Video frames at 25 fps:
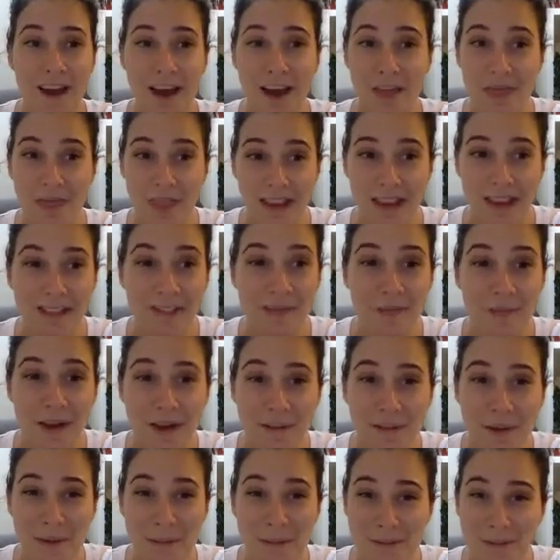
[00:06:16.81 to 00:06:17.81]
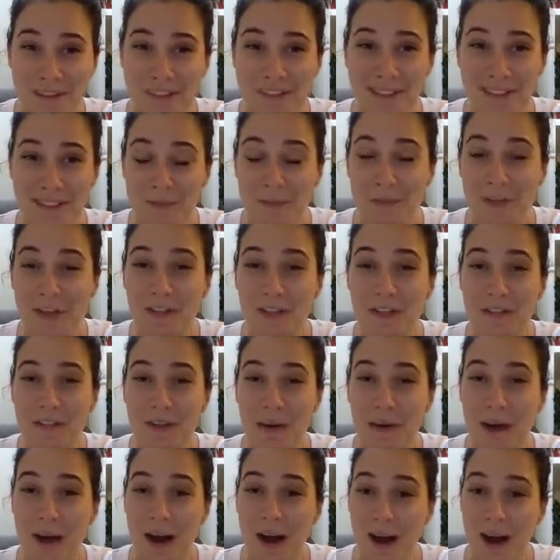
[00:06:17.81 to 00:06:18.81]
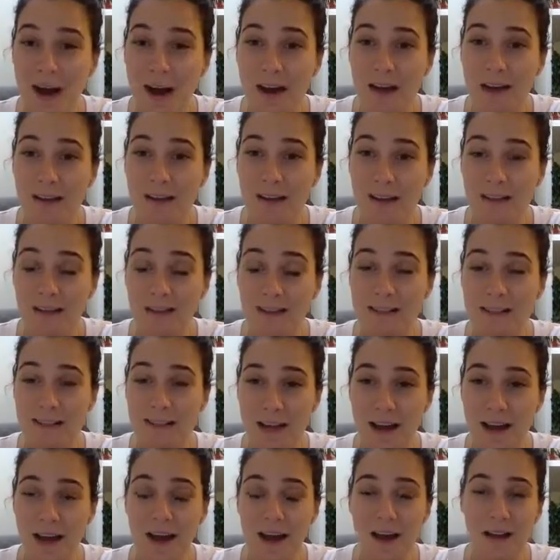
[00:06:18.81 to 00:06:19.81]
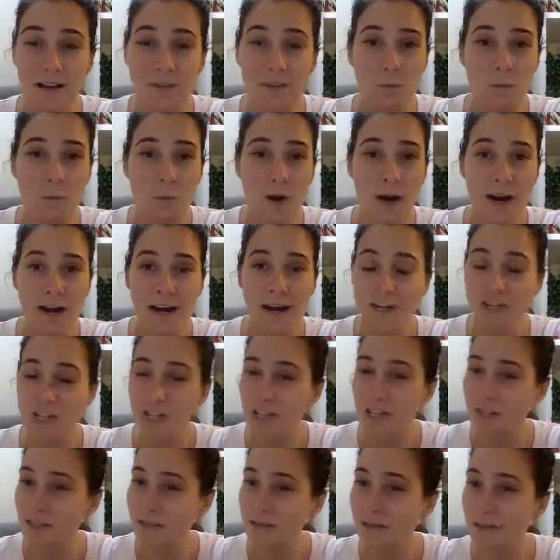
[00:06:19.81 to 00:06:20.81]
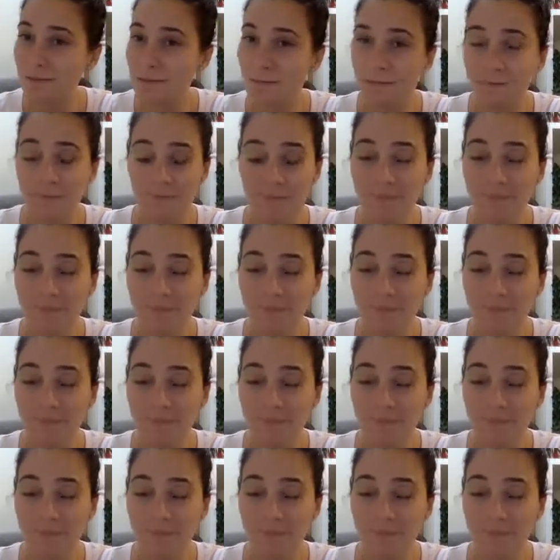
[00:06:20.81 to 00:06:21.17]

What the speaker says: And that's why my business worked so hard at the start, why it just